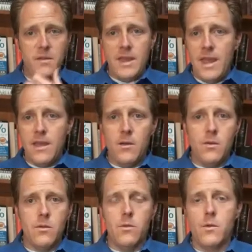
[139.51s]

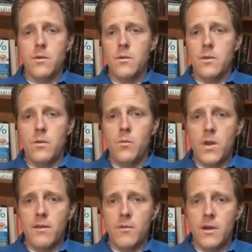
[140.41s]
kale or
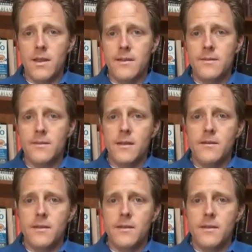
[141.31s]
whatever it is,